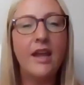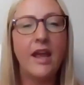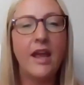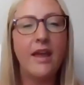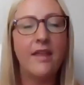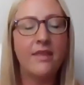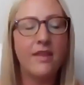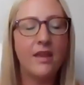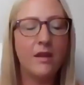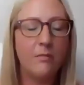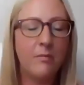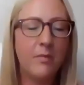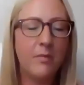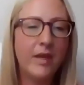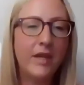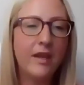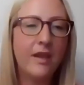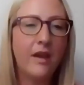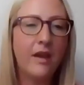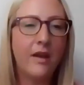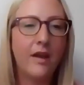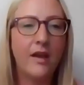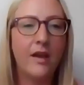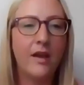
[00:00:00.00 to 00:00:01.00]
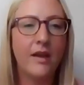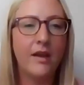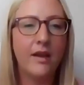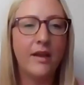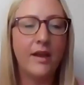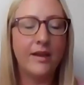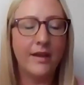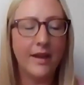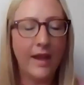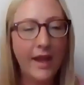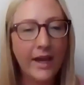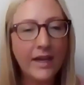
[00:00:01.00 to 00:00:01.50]
and then be
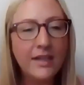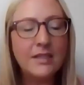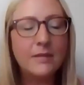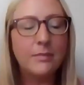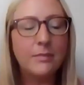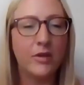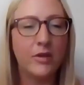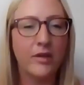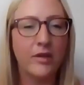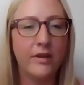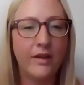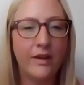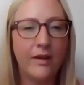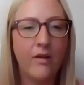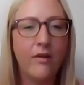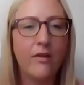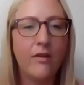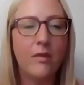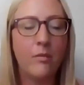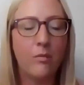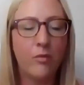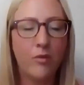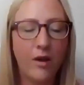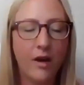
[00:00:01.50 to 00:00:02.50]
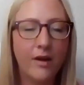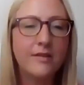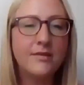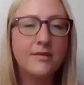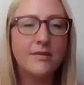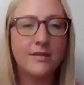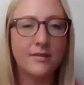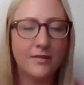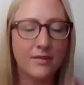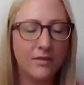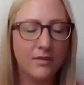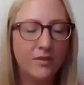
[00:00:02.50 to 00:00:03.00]
an expert at all the products
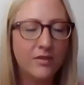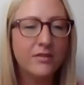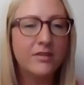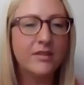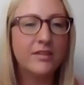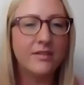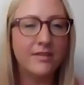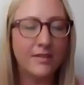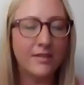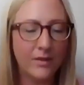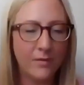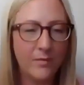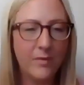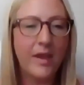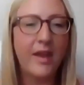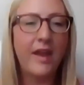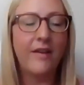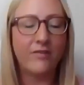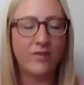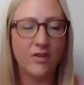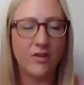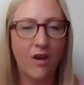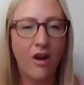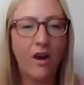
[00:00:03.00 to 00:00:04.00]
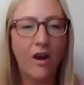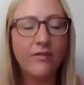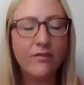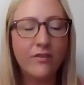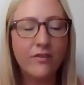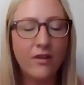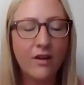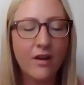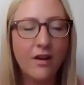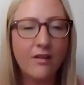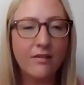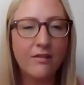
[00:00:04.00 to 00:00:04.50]
and solutions that we have to offer
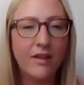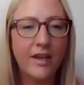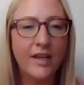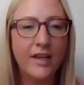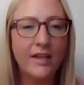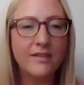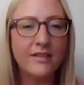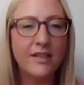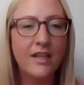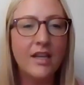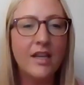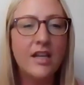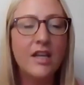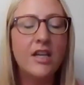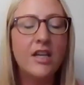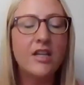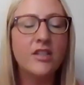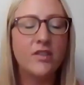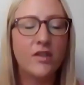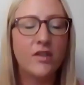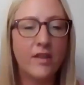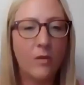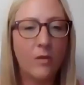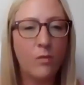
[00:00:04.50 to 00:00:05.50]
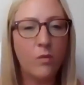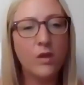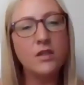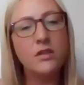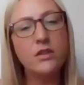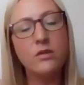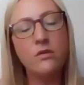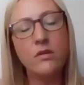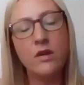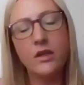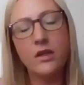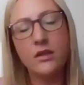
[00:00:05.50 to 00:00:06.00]
our clients, so that
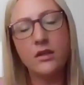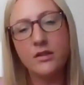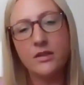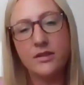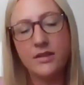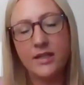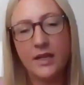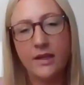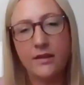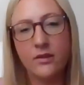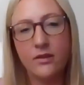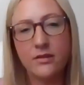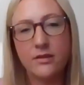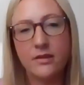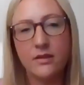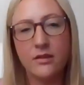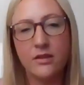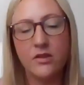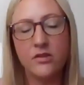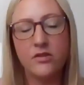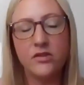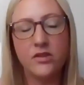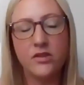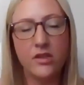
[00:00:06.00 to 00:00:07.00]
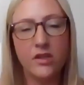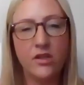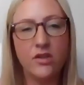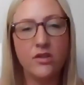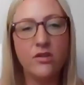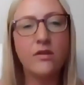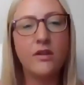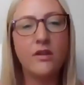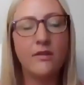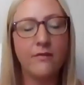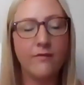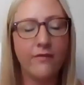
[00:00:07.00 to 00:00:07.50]
once you understand their solution,
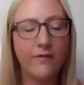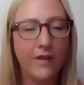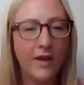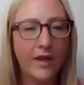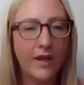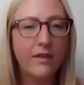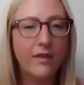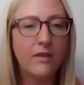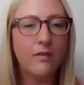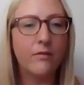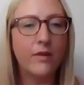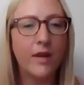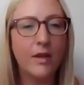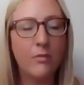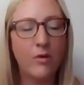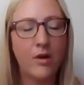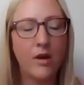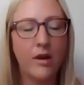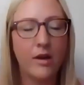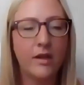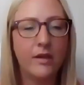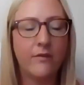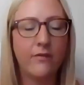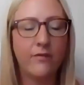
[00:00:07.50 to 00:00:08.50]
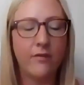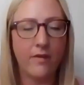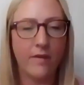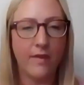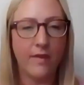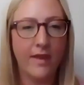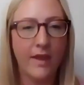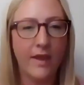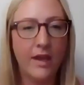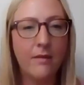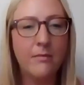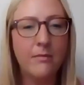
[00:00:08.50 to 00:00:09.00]
you can find the right product for
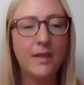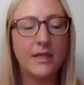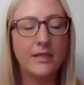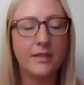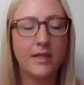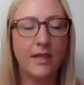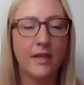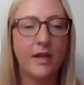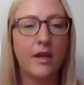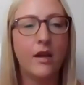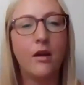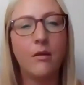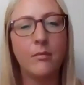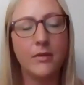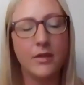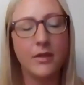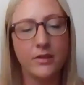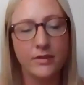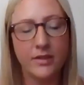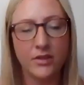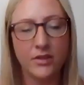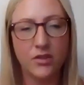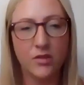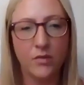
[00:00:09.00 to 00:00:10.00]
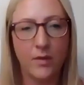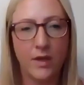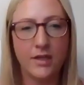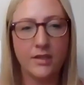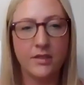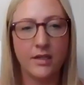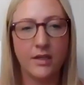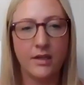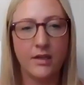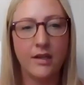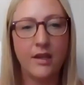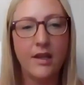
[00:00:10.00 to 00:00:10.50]
them that's going to help their
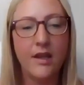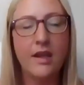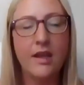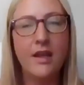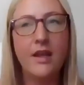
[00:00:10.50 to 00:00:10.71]
situation.